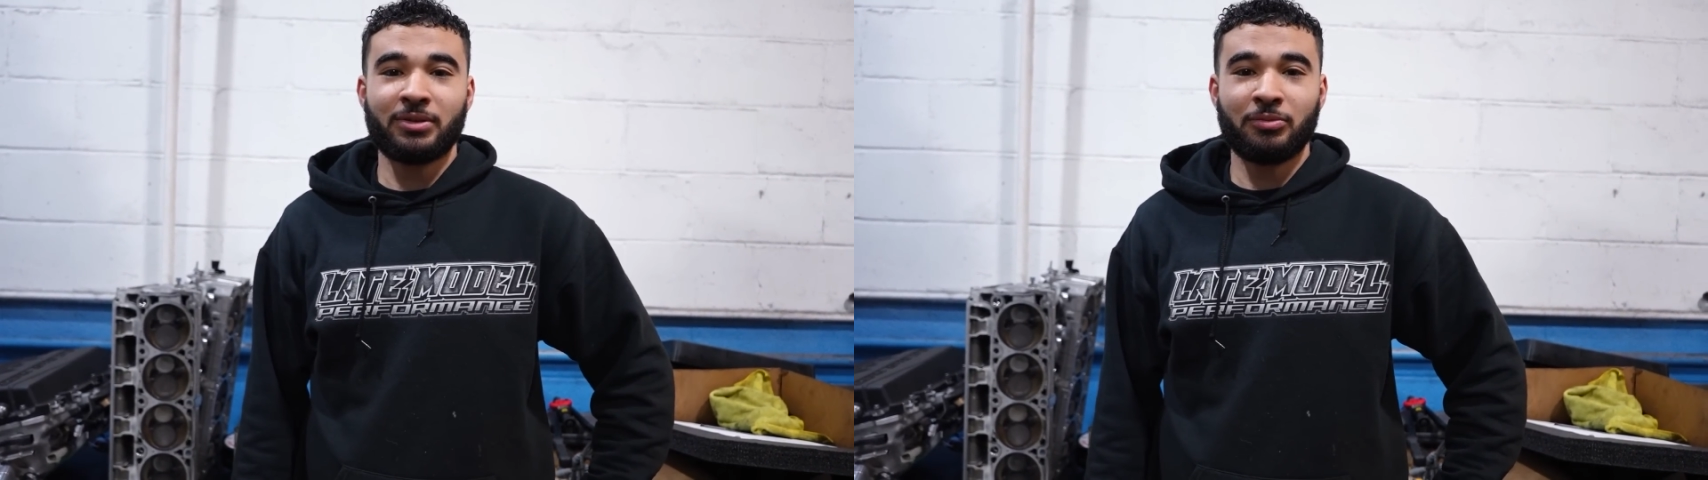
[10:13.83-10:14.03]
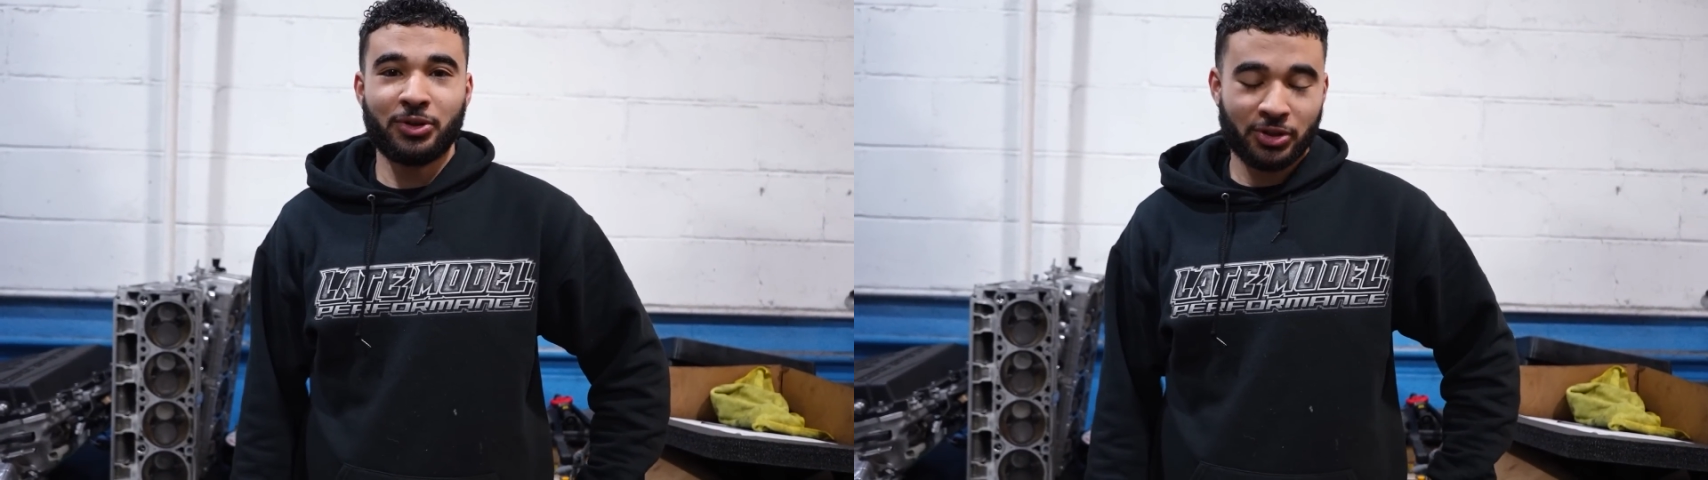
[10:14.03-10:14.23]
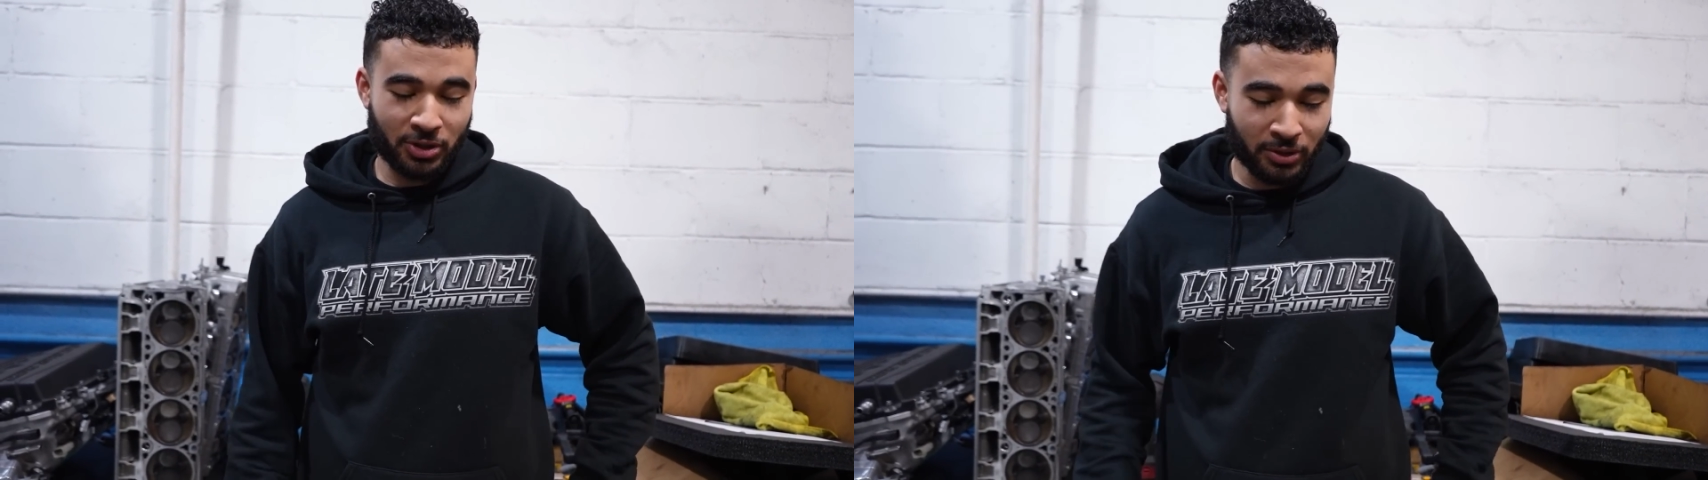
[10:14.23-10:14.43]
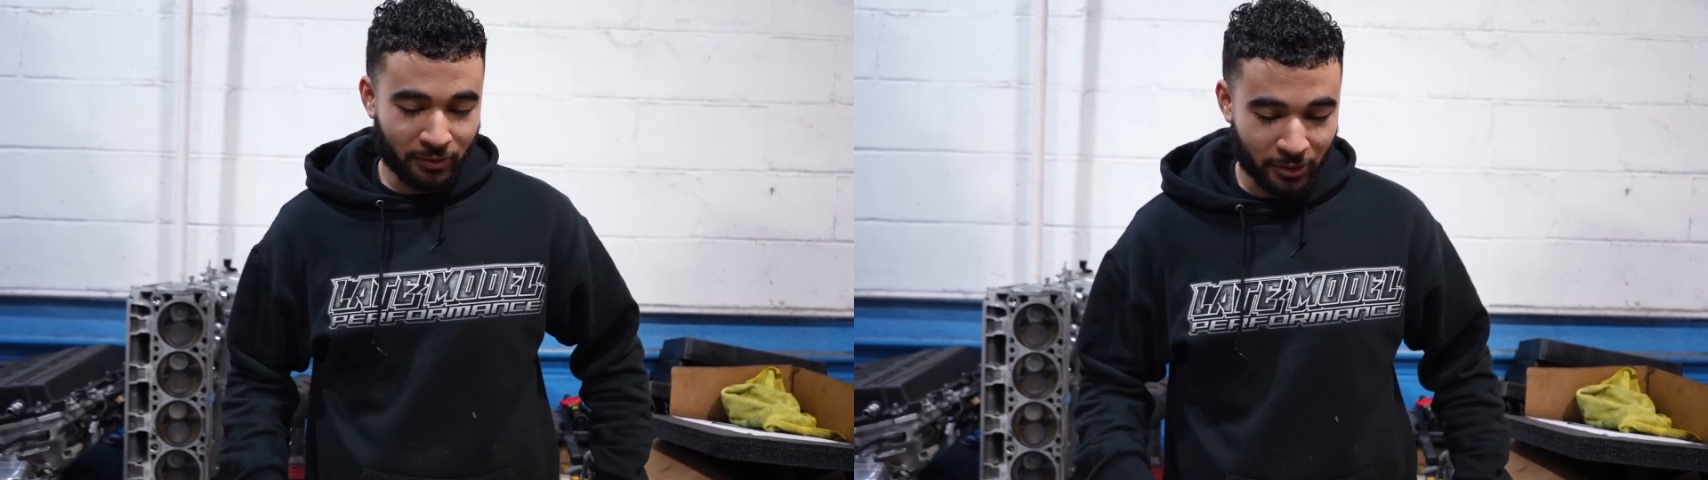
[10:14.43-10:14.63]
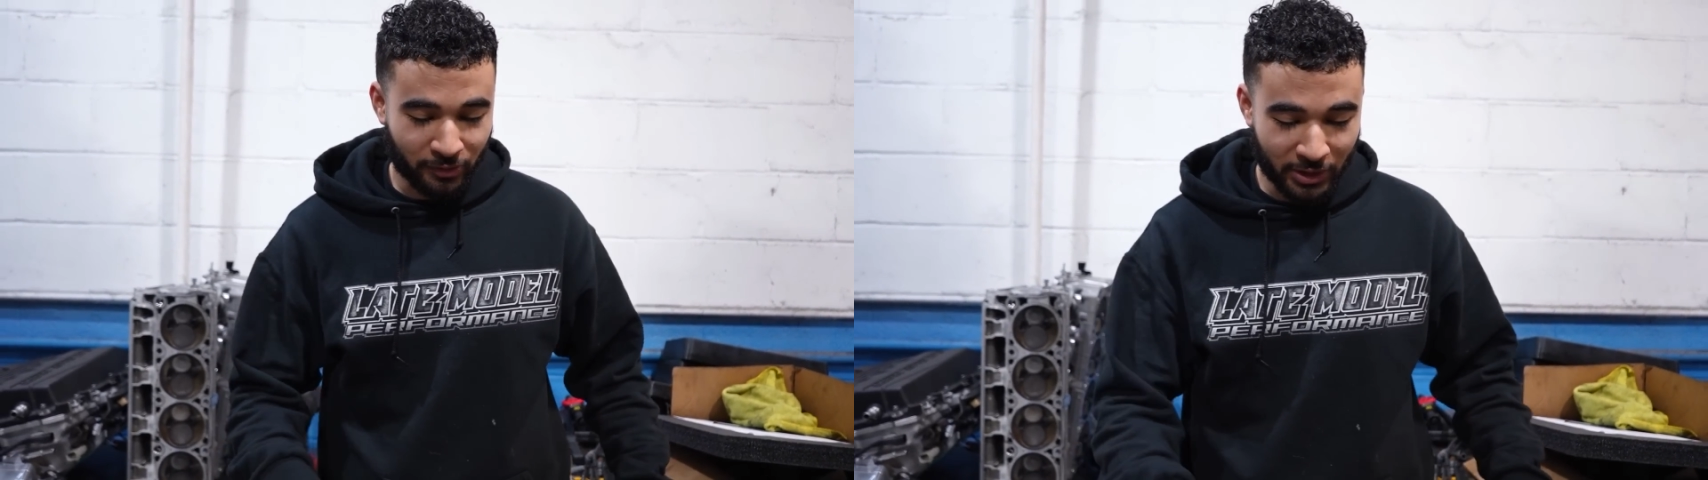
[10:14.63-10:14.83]
which is good
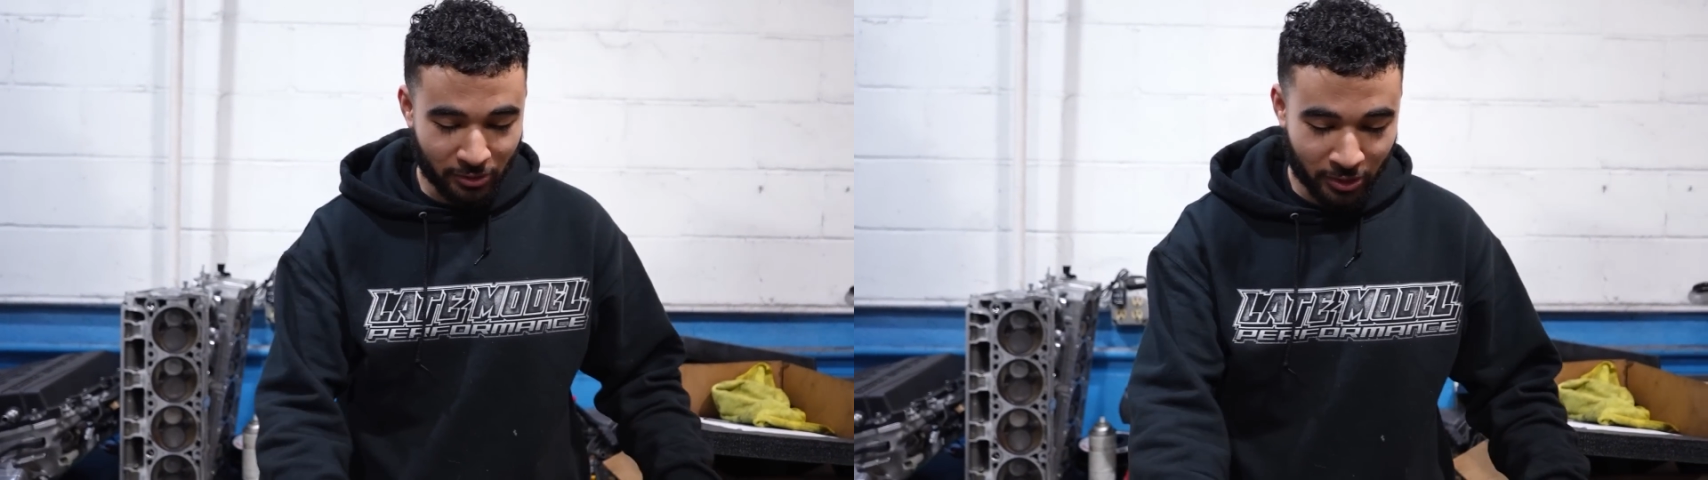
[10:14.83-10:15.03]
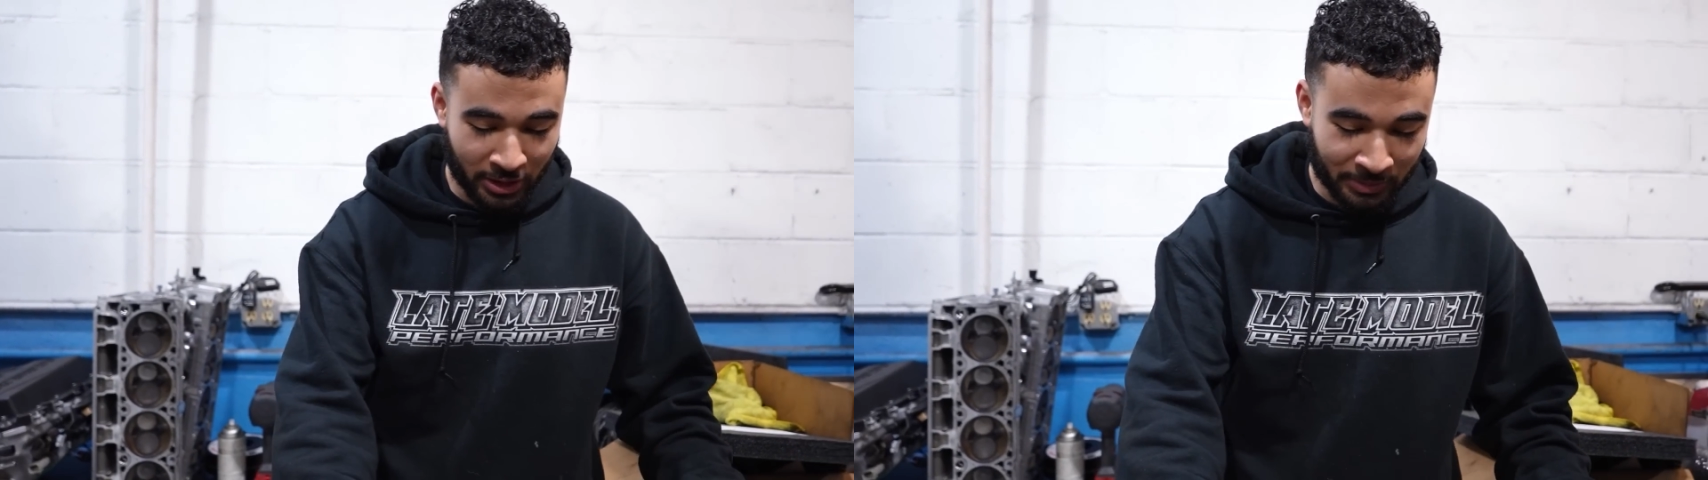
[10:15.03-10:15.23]
for a V3.